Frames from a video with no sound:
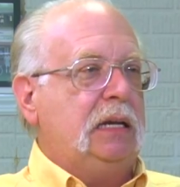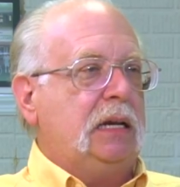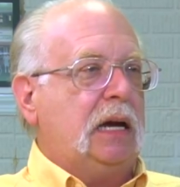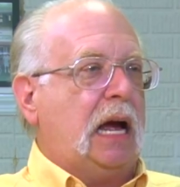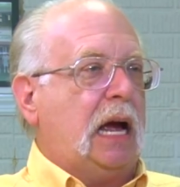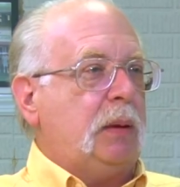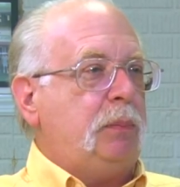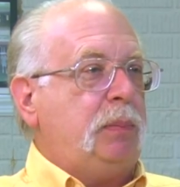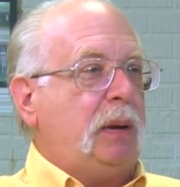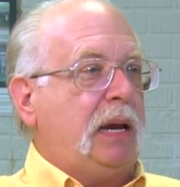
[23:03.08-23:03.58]

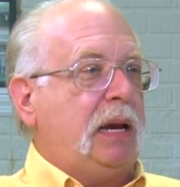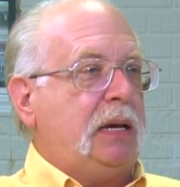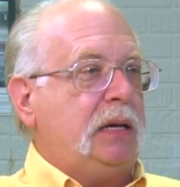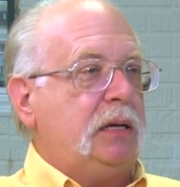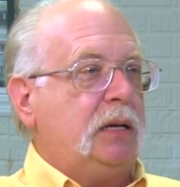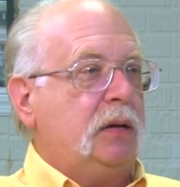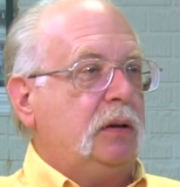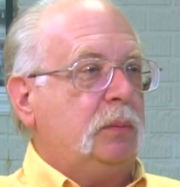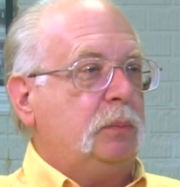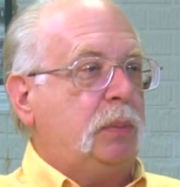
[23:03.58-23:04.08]
high
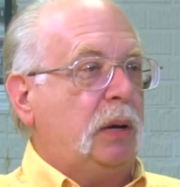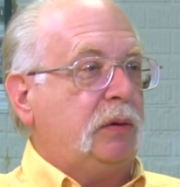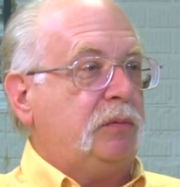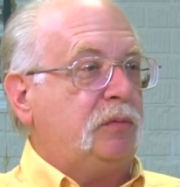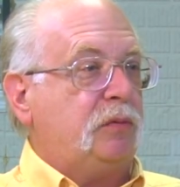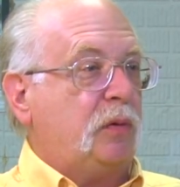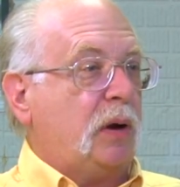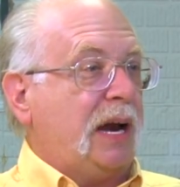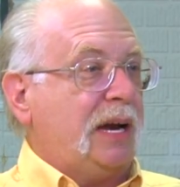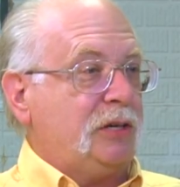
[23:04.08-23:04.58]
paid but
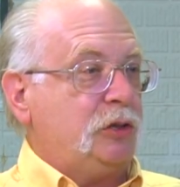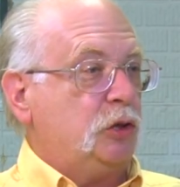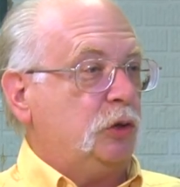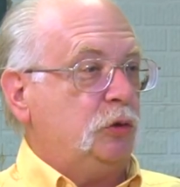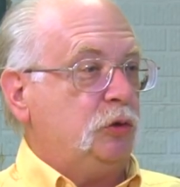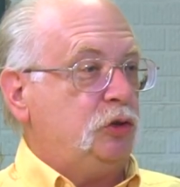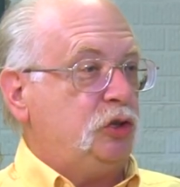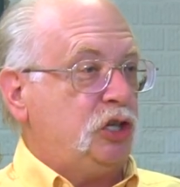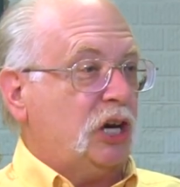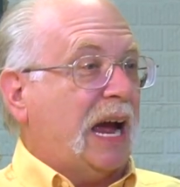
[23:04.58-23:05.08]
fragile
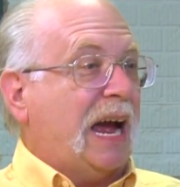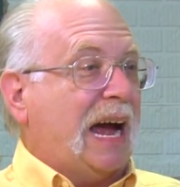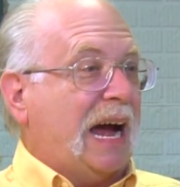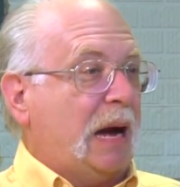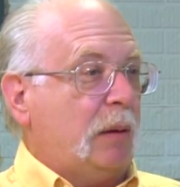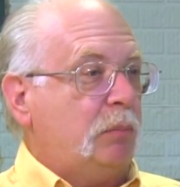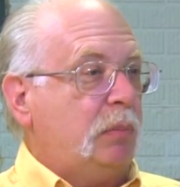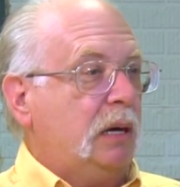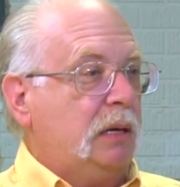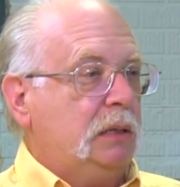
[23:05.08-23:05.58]

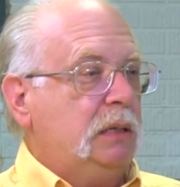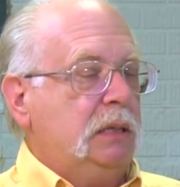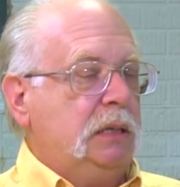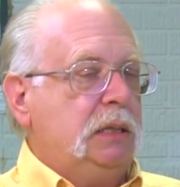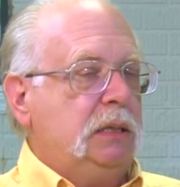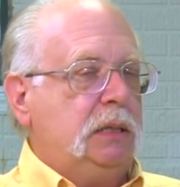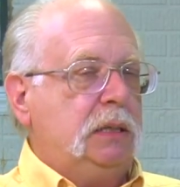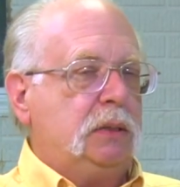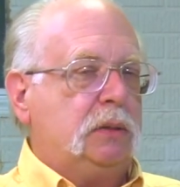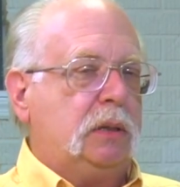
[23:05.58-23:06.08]
job,
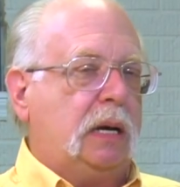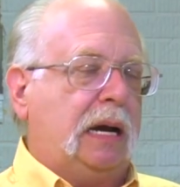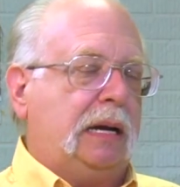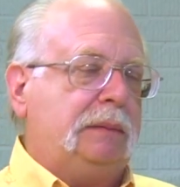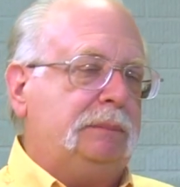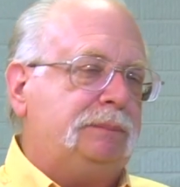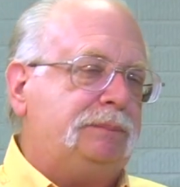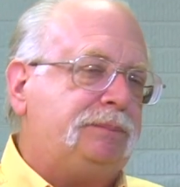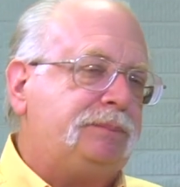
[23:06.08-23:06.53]
right?